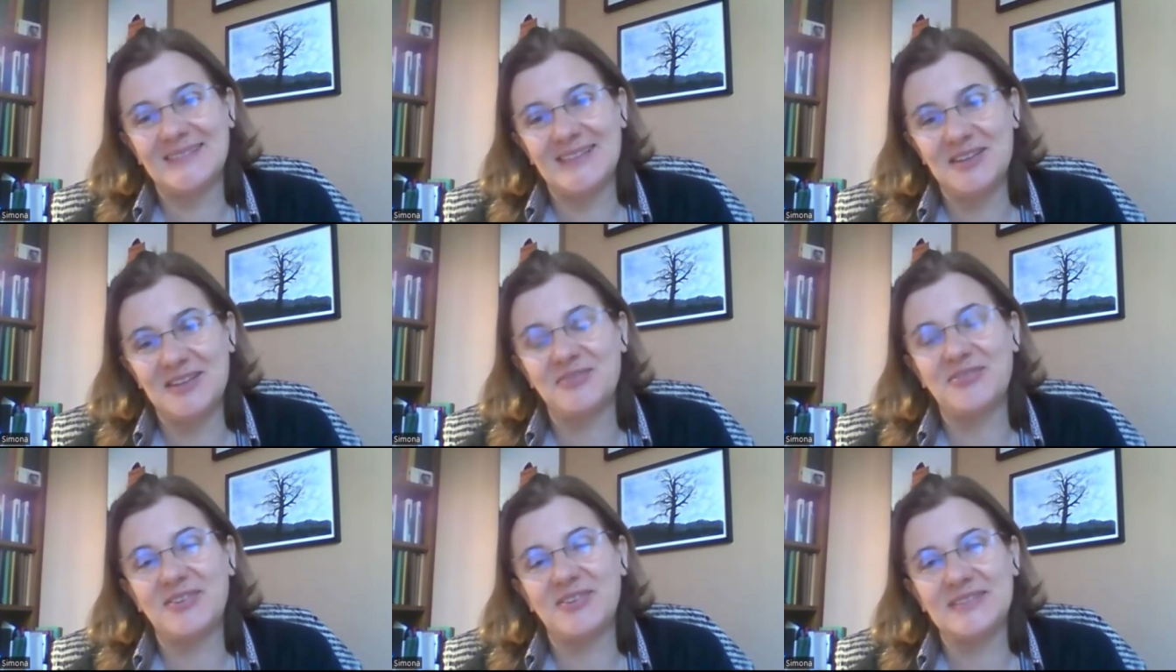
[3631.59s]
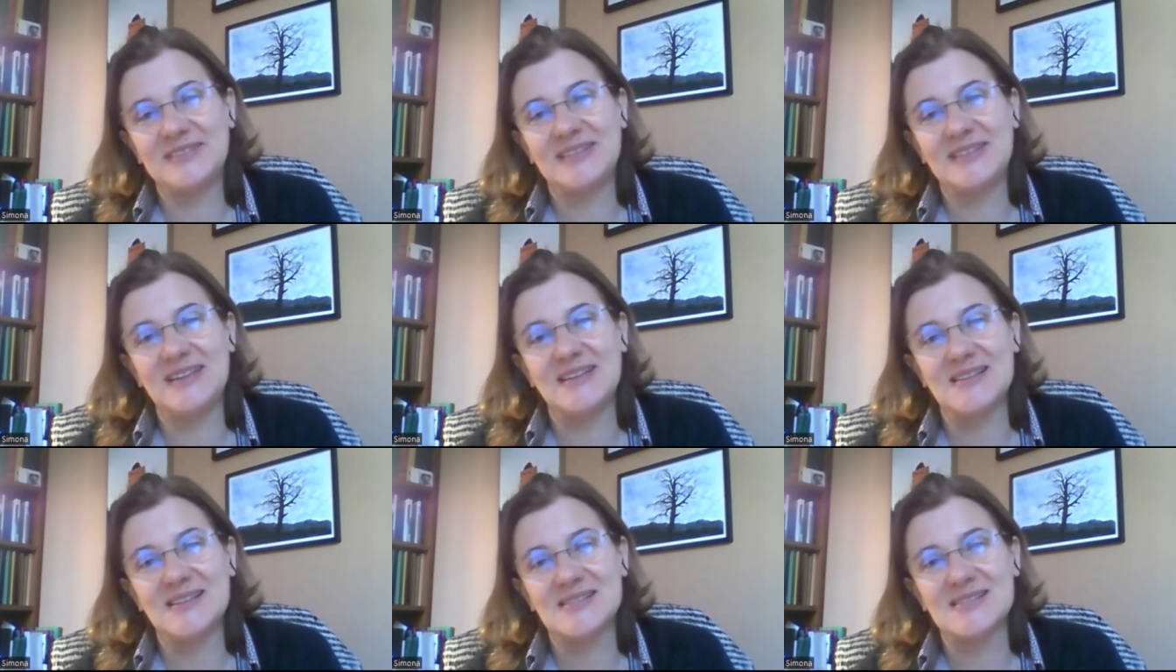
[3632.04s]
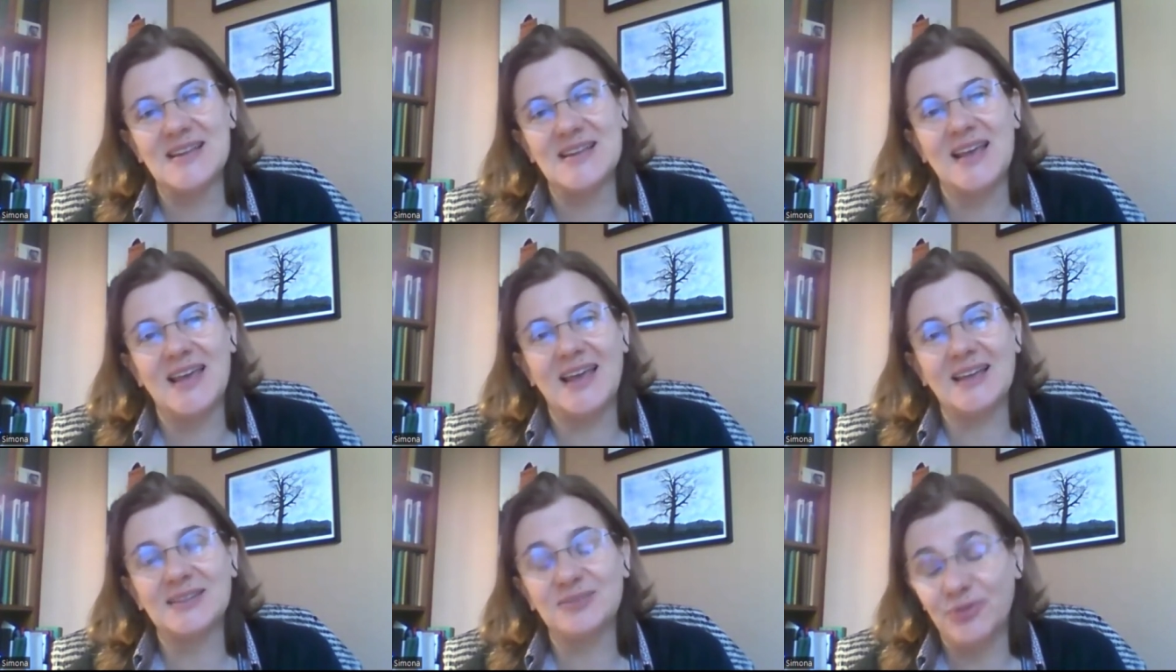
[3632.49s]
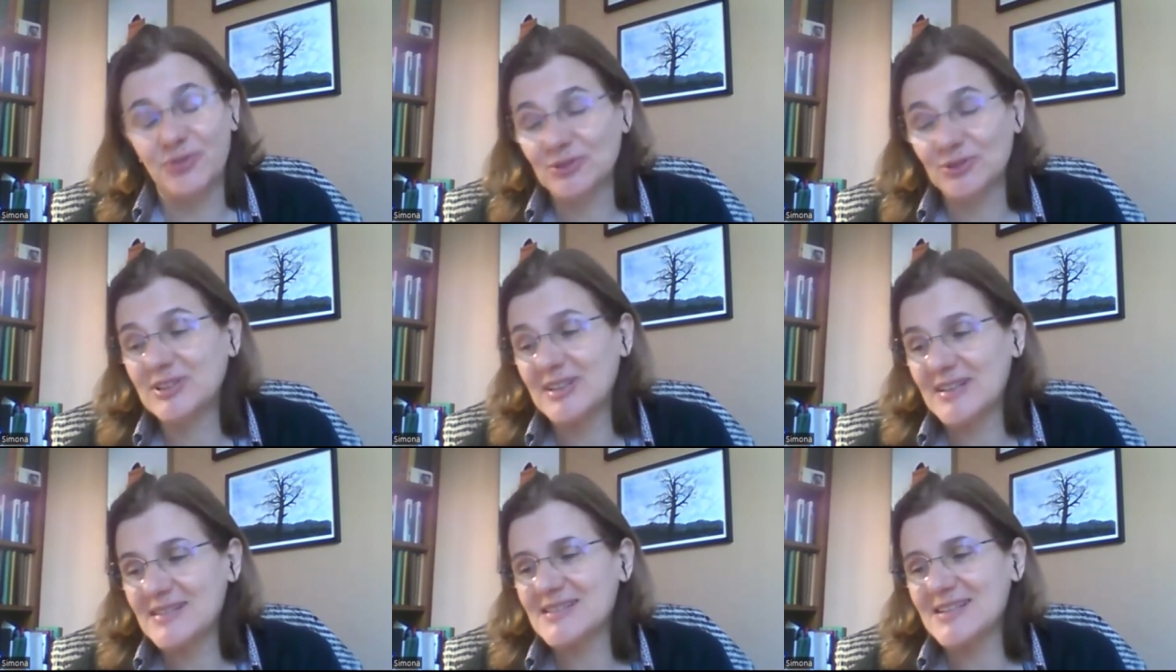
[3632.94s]
Different things. And
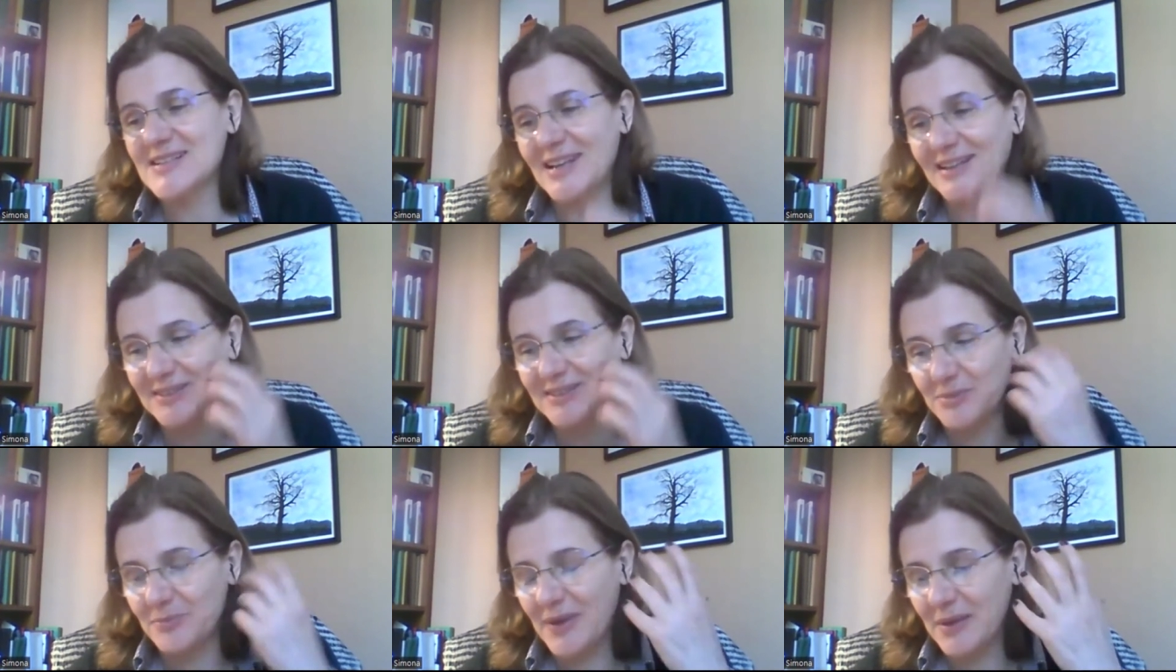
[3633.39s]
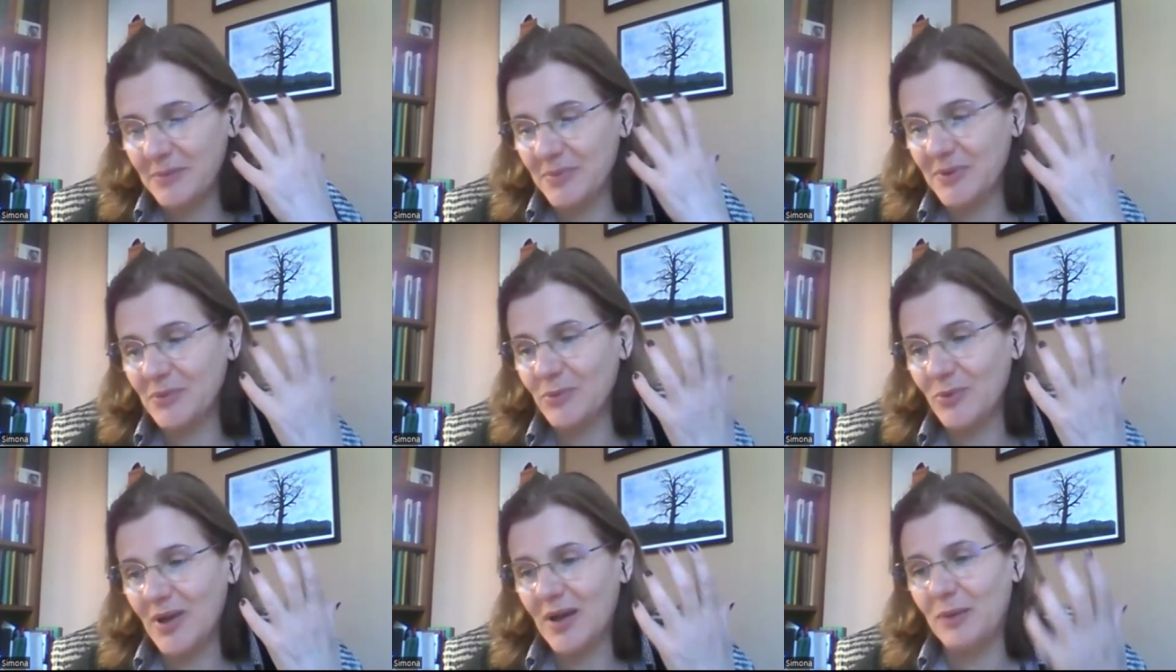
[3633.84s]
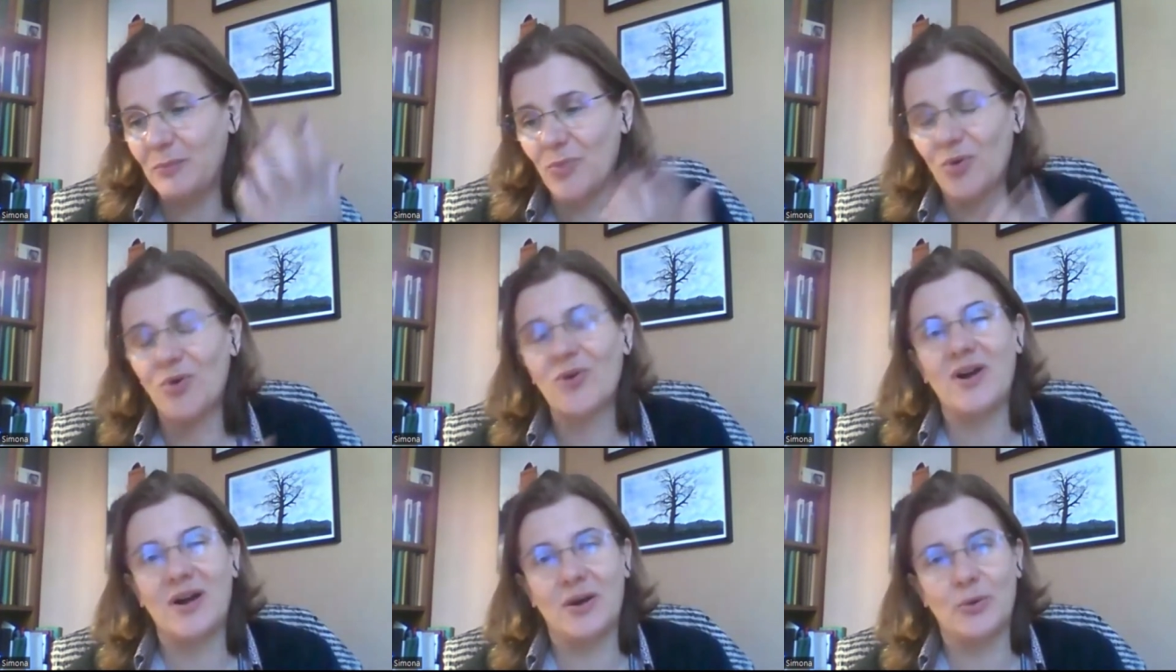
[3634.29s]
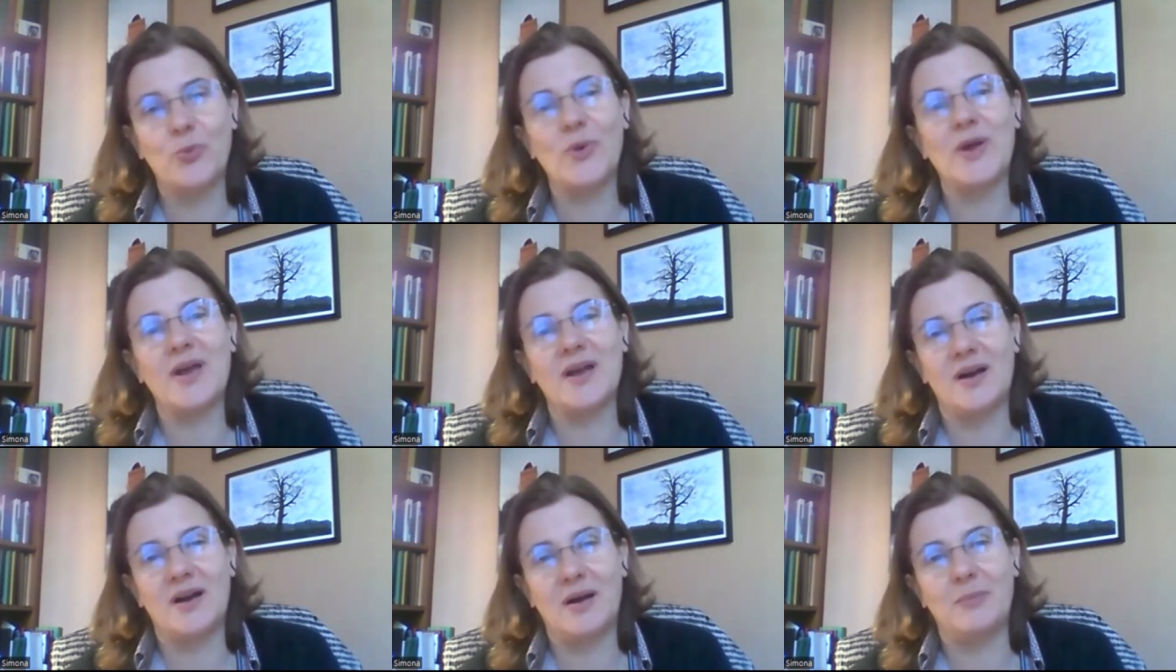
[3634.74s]
for translator, maybe we are more
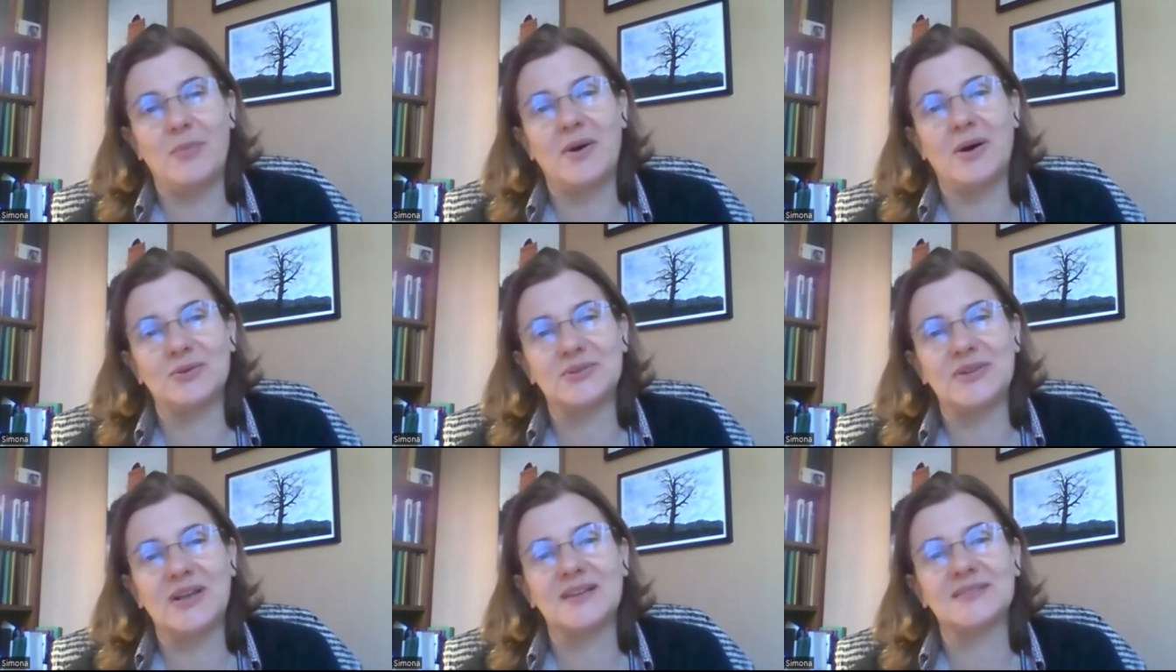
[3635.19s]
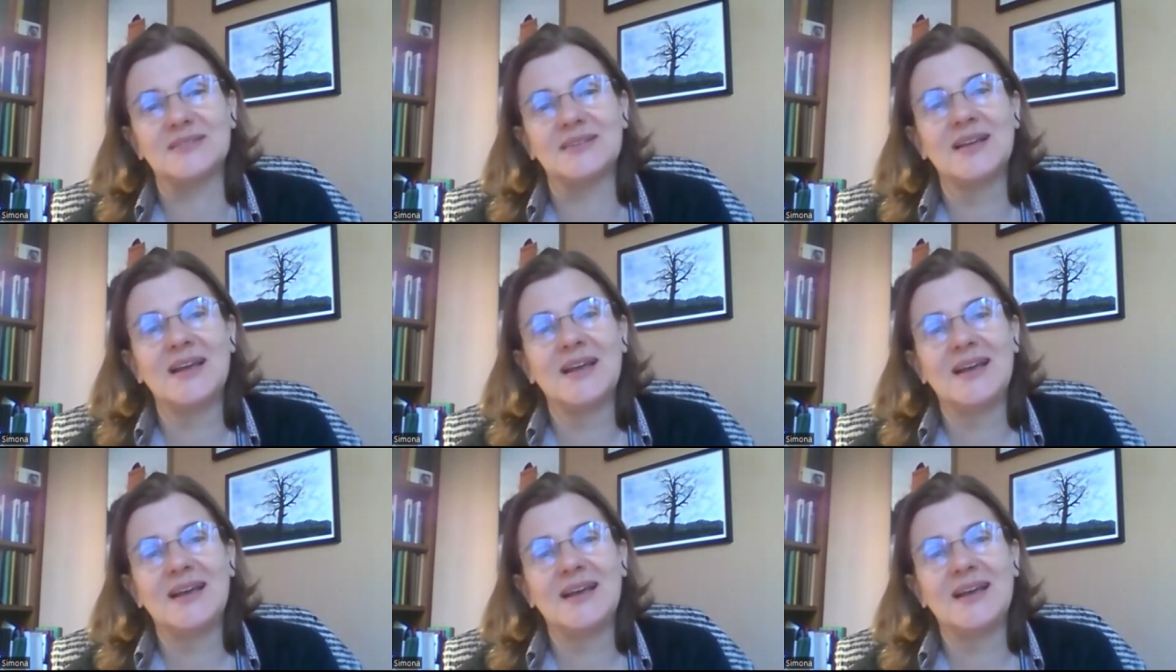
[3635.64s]
aware about that,